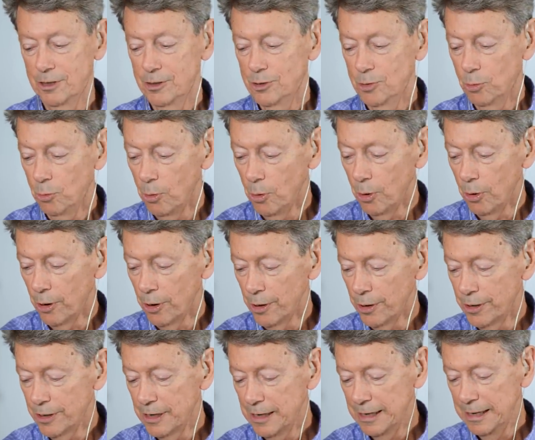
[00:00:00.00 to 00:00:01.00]

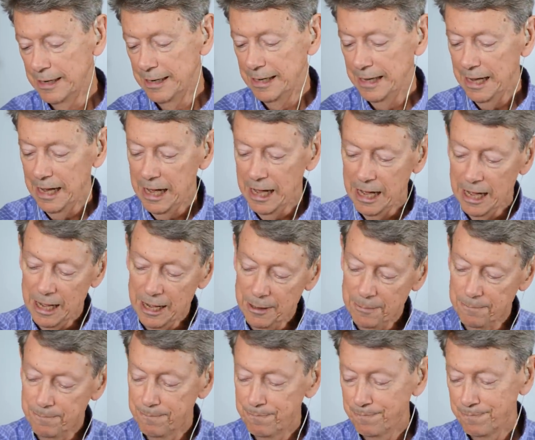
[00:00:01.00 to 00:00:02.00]
toward
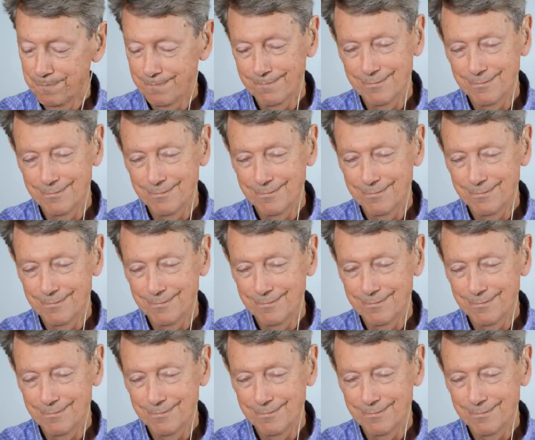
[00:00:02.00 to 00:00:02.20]
um,